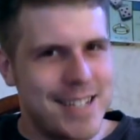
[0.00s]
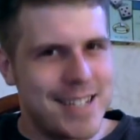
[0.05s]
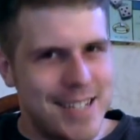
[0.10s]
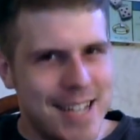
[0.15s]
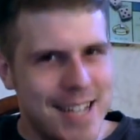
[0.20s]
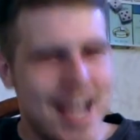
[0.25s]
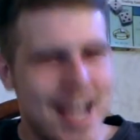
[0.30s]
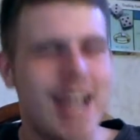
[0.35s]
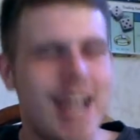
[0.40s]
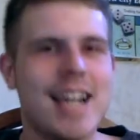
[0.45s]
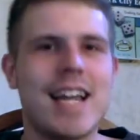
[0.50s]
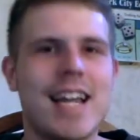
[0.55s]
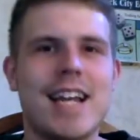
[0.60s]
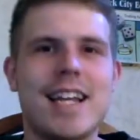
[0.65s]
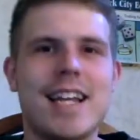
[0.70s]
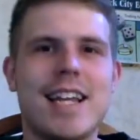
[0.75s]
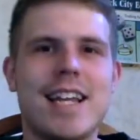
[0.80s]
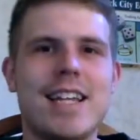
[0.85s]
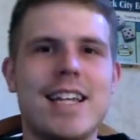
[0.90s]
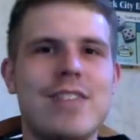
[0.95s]
kind of got
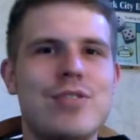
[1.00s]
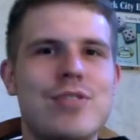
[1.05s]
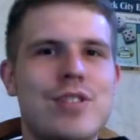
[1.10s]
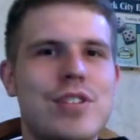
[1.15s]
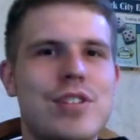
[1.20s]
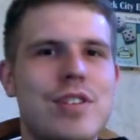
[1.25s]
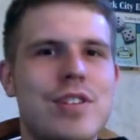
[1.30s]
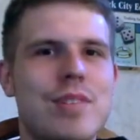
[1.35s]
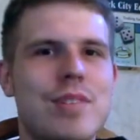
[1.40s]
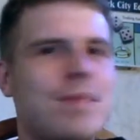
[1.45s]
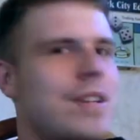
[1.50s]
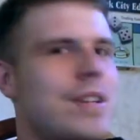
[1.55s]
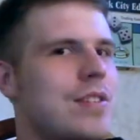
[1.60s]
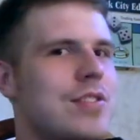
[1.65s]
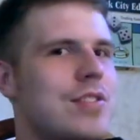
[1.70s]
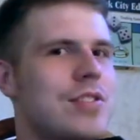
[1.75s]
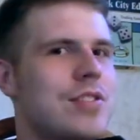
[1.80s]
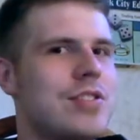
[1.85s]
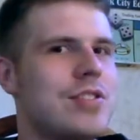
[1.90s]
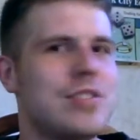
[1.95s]
to get used to them
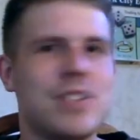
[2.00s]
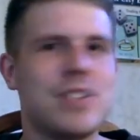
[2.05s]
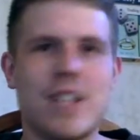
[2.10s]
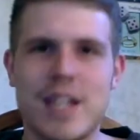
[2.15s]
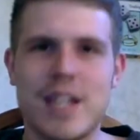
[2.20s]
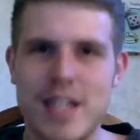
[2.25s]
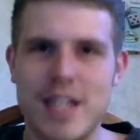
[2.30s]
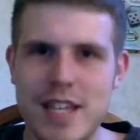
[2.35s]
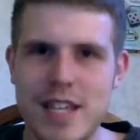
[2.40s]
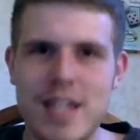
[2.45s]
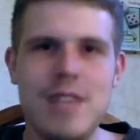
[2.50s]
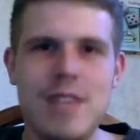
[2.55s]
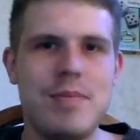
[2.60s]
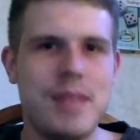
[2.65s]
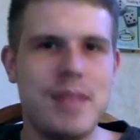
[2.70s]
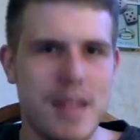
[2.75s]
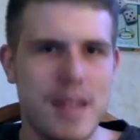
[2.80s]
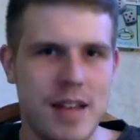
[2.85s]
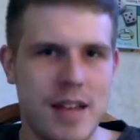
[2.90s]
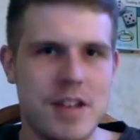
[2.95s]
because they're just going to
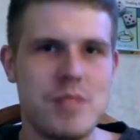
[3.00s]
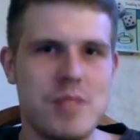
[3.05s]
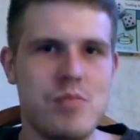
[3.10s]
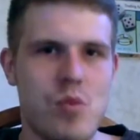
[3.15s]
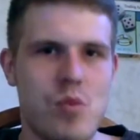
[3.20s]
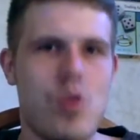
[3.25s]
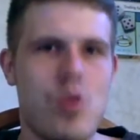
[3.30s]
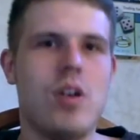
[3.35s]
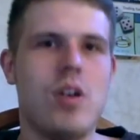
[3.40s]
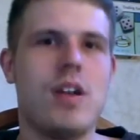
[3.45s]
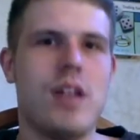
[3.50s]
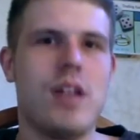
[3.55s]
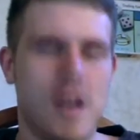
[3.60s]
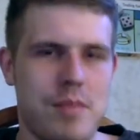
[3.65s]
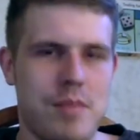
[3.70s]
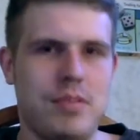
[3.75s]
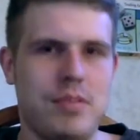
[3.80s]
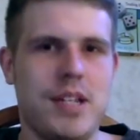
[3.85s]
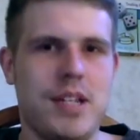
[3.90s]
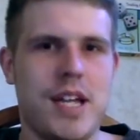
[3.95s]
keep getting more
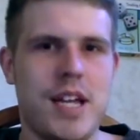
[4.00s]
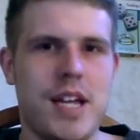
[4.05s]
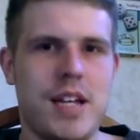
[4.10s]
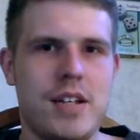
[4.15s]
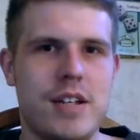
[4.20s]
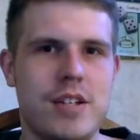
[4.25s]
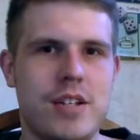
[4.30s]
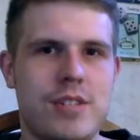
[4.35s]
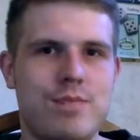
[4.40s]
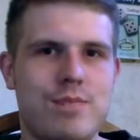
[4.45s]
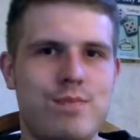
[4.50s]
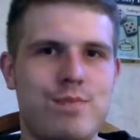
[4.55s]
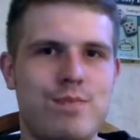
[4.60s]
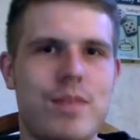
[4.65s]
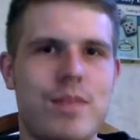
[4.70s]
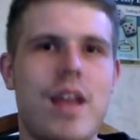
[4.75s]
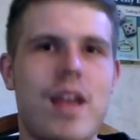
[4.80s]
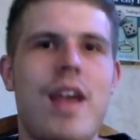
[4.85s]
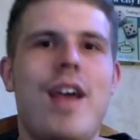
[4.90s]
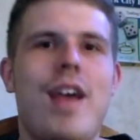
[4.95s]
complicated.
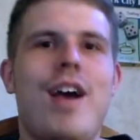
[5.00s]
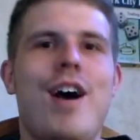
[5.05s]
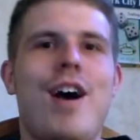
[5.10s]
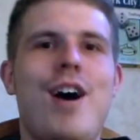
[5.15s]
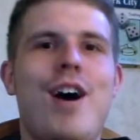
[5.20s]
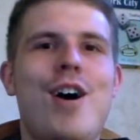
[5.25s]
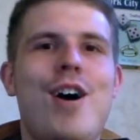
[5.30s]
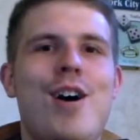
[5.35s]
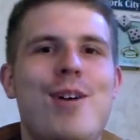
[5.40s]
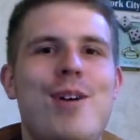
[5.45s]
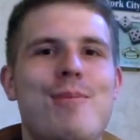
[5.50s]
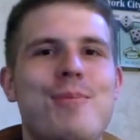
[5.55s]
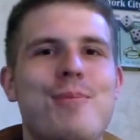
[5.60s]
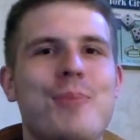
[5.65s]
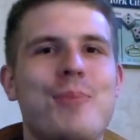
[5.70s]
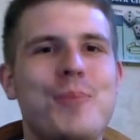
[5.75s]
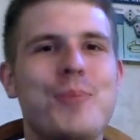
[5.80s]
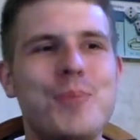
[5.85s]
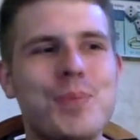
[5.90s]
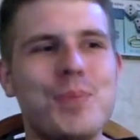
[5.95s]

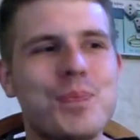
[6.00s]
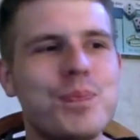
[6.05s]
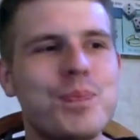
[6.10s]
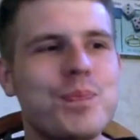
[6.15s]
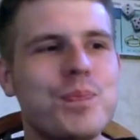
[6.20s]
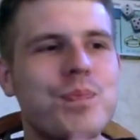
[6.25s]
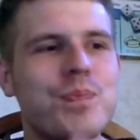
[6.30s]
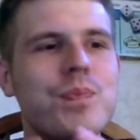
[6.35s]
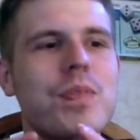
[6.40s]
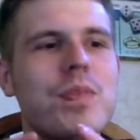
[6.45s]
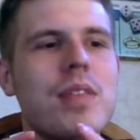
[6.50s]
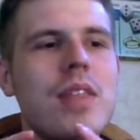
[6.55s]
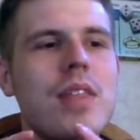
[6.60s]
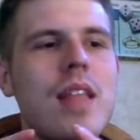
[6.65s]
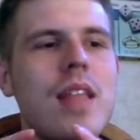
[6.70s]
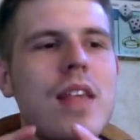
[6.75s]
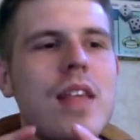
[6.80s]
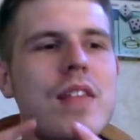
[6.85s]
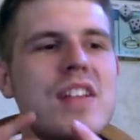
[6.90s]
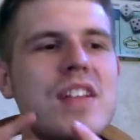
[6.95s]
Um,
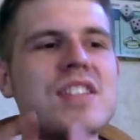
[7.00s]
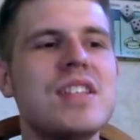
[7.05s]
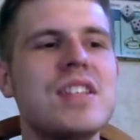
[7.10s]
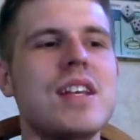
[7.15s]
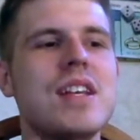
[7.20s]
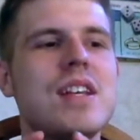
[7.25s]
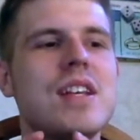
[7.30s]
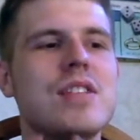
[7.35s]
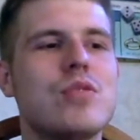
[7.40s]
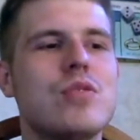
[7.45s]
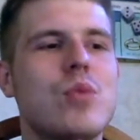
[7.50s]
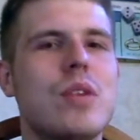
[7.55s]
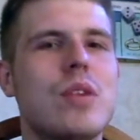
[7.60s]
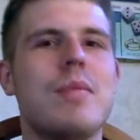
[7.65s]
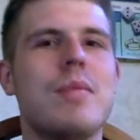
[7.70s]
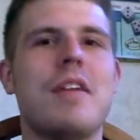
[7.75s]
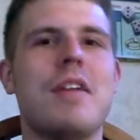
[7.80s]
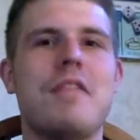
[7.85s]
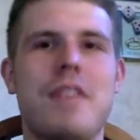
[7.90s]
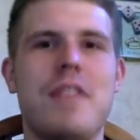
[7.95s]
this is one of
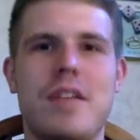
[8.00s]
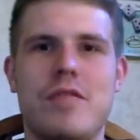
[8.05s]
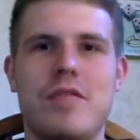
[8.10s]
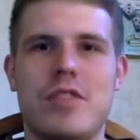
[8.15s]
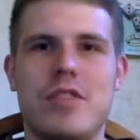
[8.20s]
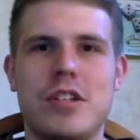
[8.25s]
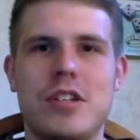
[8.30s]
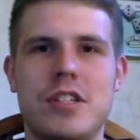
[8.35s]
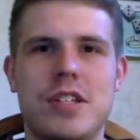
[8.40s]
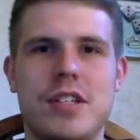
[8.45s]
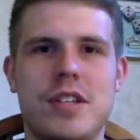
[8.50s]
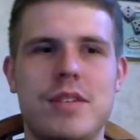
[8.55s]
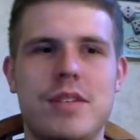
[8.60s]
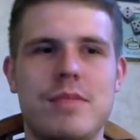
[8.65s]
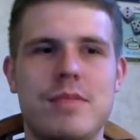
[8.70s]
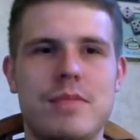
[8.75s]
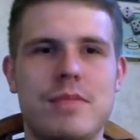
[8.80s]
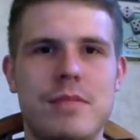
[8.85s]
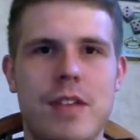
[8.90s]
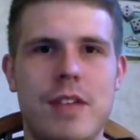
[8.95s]
my favorite
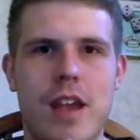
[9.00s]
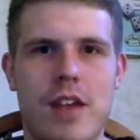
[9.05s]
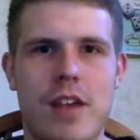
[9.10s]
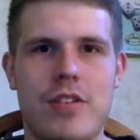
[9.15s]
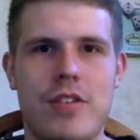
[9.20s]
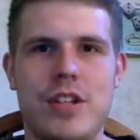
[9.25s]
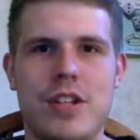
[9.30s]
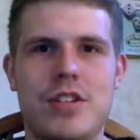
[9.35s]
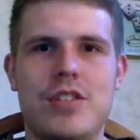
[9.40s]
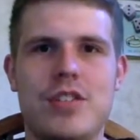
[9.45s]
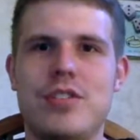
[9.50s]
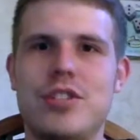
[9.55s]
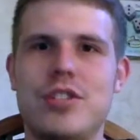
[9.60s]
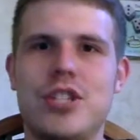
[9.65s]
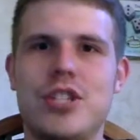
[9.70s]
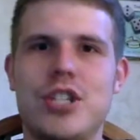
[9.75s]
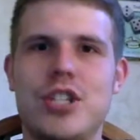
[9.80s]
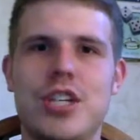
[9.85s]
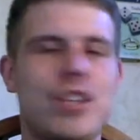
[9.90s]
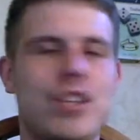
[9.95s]

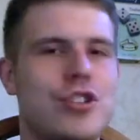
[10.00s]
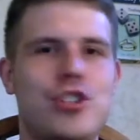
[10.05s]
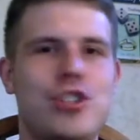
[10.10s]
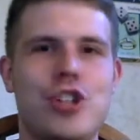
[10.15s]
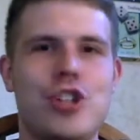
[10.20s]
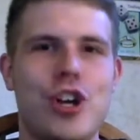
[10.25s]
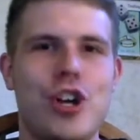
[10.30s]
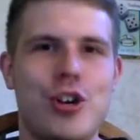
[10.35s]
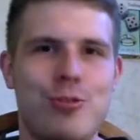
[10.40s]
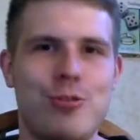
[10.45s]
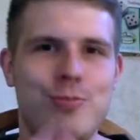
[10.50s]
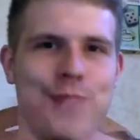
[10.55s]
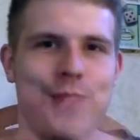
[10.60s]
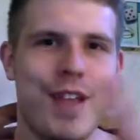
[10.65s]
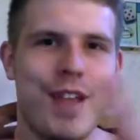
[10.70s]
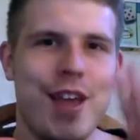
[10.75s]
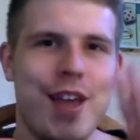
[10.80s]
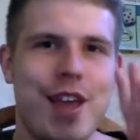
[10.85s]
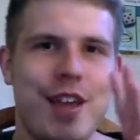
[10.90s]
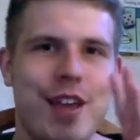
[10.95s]
characters in the show,
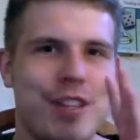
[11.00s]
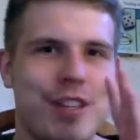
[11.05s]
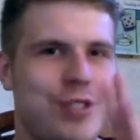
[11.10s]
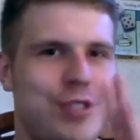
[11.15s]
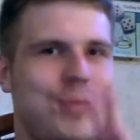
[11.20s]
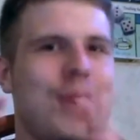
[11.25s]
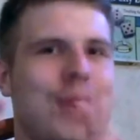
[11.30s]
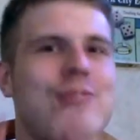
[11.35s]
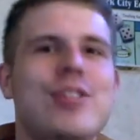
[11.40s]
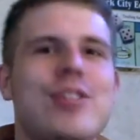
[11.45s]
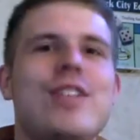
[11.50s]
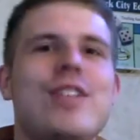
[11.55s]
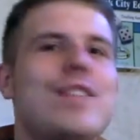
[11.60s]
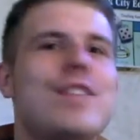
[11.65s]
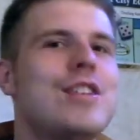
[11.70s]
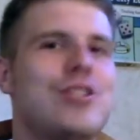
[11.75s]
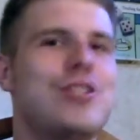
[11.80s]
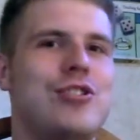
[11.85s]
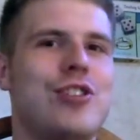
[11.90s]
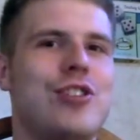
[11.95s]
especially
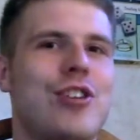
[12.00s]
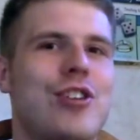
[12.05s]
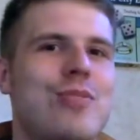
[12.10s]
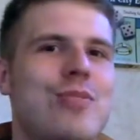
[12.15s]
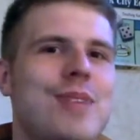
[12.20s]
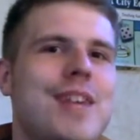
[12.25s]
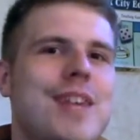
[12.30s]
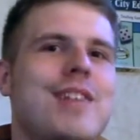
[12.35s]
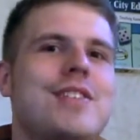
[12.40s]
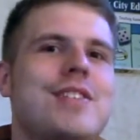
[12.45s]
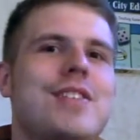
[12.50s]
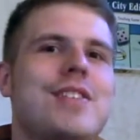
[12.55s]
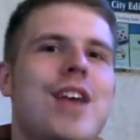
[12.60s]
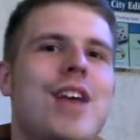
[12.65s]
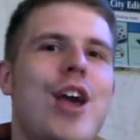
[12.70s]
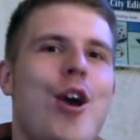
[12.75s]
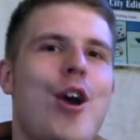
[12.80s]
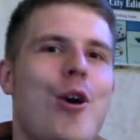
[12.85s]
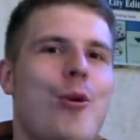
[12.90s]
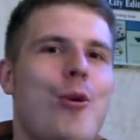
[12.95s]
this show, because
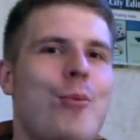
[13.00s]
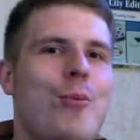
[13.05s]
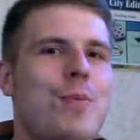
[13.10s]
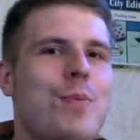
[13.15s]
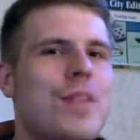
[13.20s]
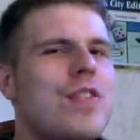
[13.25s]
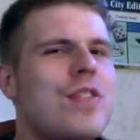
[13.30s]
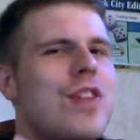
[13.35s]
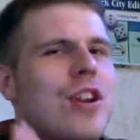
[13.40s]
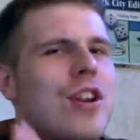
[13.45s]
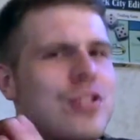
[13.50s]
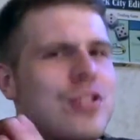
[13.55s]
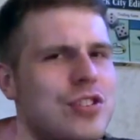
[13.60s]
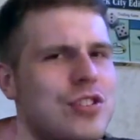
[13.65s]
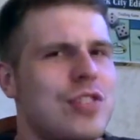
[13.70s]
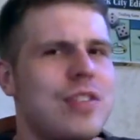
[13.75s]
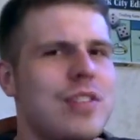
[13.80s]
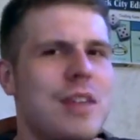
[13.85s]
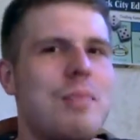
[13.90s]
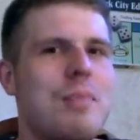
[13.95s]
there are
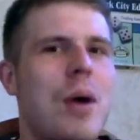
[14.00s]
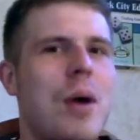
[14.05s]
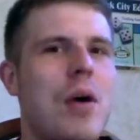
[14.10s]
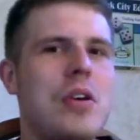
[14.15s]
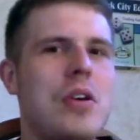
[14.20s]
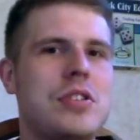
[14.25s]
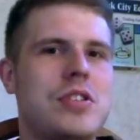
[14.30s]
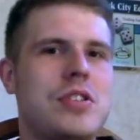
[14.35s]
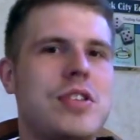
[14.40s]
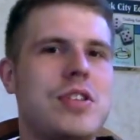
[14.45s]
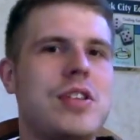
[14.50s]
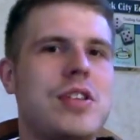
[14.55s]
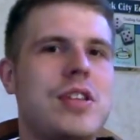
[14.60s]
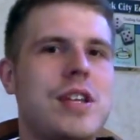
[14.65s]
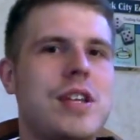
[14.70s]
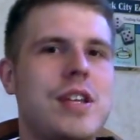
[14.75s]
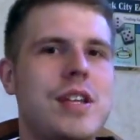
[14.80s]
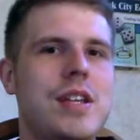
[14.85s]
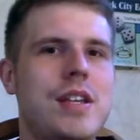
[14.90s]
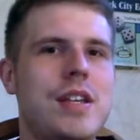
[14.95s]
certainly parts in
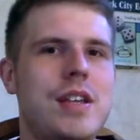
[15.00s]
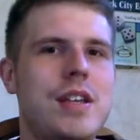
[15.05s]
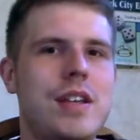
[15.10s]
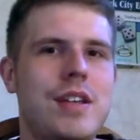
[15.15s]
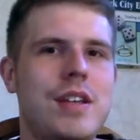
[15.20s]
the